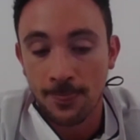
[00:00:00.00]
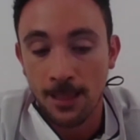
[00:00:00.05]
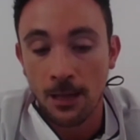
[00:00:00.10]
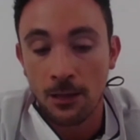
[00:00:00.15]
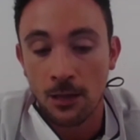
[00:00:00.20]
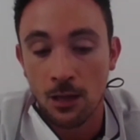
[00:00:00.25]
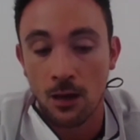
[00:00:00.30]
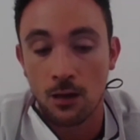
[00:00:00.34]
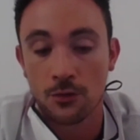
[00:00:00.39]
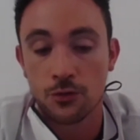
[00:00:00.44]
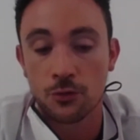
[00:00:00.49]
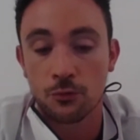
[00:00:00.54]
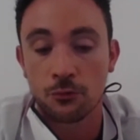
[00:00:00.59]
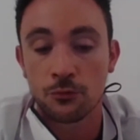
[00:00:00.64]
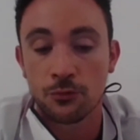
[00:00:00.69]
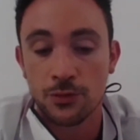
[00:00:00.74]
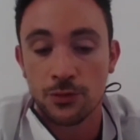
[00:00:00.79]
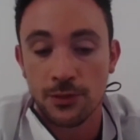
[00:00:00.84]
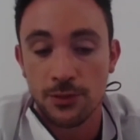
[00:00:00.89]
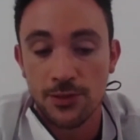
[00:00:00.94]
large
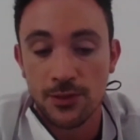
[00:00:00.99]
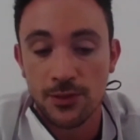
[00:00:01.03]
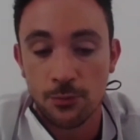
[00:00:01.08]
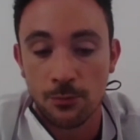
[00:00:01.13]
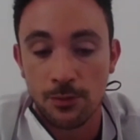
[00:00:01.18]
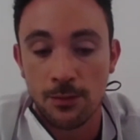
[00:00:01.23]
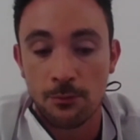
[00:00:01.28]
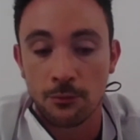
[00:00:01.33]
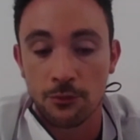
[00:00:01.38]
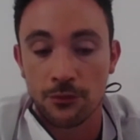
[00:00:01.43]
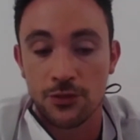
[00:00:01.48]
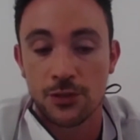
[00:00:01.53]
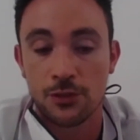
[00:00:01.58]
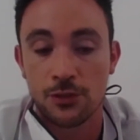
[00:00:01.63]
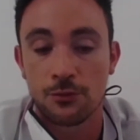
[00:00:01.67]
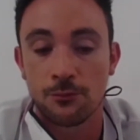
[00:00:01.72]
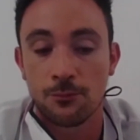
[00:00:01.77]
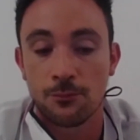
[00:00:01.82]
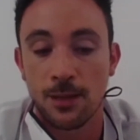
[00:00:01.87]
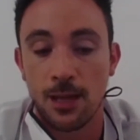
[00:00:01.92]
orders. We want
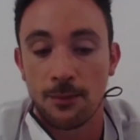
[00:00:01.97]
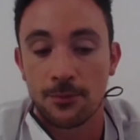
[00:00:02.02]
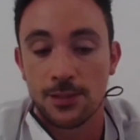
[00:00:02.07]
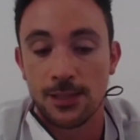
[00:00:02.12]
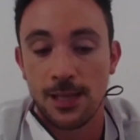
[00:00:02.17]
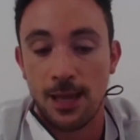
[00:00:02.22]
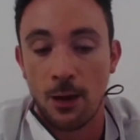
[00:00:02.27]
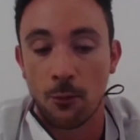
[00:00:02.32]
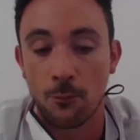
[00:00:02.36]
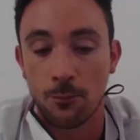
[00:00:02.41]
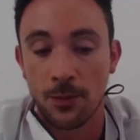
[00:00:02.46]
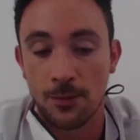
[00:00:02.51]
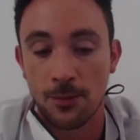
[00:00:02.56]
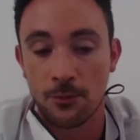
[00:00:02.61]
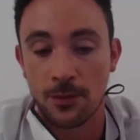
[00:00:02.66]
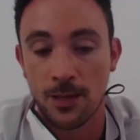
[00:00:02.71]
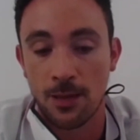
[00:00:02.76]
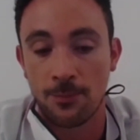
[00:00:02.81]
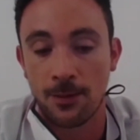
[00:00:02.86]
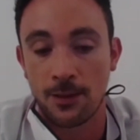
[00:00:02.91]
to be able to help people
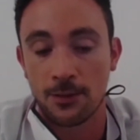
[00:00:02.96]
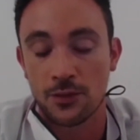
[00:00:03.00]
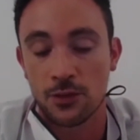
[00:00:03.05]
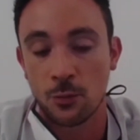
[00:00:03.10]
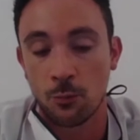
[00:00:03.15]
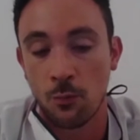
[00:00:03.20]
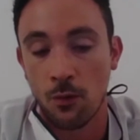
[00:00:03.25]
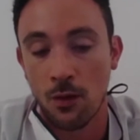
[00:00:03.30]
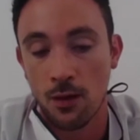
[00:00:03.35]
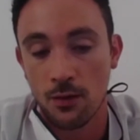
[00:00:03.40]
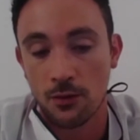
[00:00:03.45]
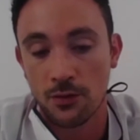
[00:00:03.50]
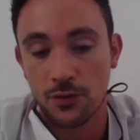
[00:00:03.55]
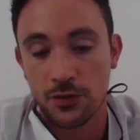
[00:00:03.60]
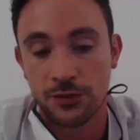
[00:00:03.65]
get back to work.